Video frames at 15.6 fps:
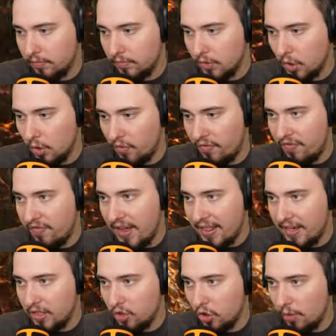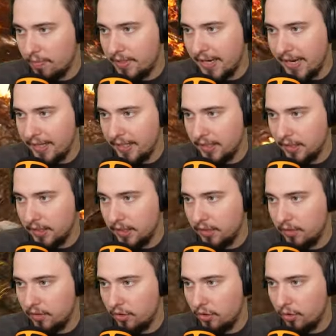Oh, feathers obtained.
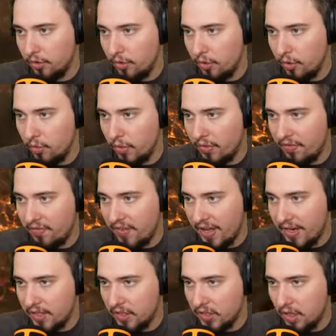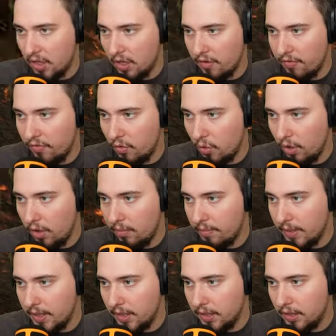Don't know what feathers are for,
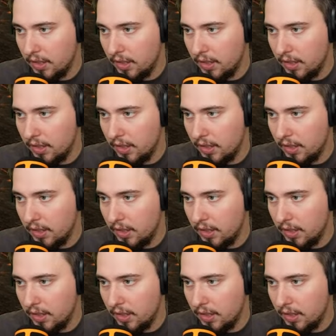but...